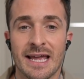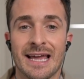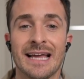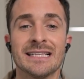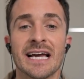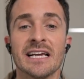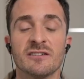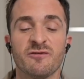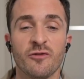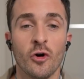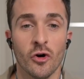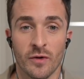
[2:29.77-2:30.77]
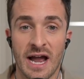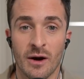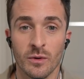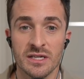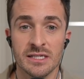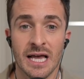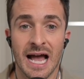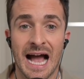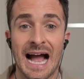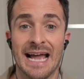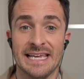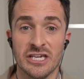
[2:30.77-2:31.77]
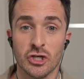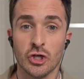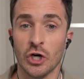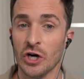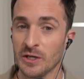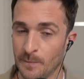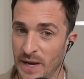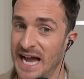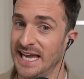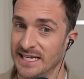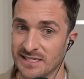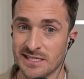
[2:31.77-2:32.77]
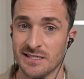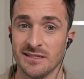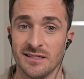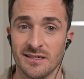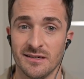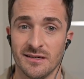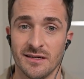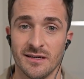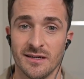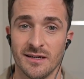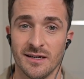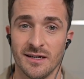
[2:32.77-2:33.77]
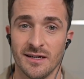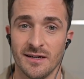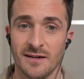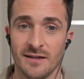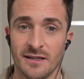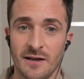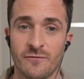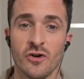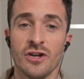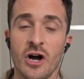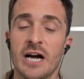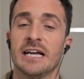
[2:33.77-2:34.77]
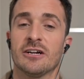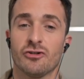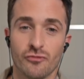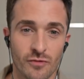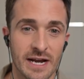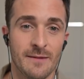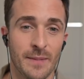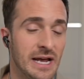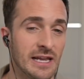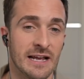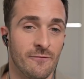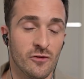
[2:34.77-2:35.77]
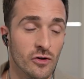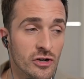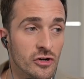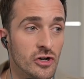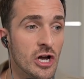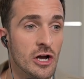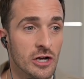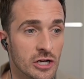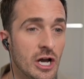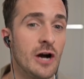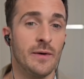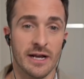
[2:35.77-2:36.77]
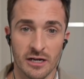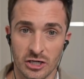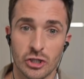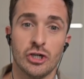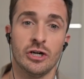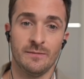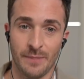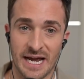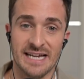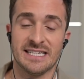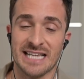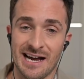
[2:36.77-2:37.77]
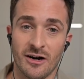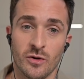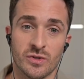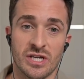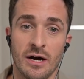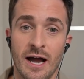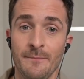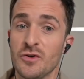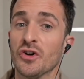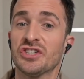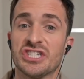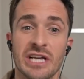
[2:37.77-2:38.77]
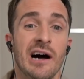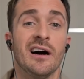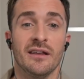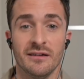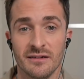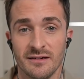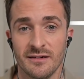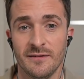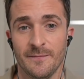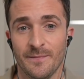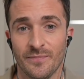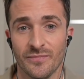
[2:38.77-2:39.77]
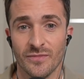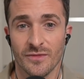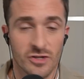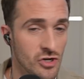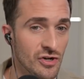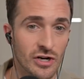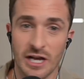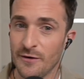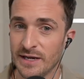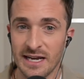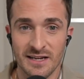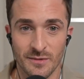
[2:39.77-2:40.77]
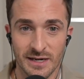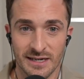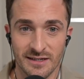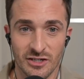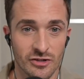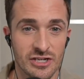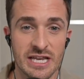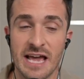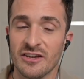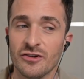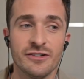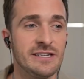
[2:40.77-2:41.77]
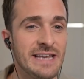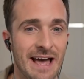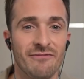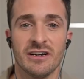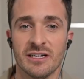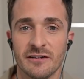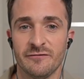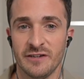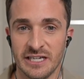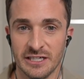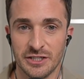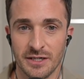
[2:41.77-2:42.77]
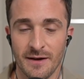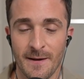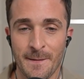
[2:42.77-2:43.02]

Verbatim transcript: It takes four hours at a good pace. If you're not at a great, like if you're not going a good pace that whole time, you're done. You're not going anywhere. You're, ne you're never going to finish.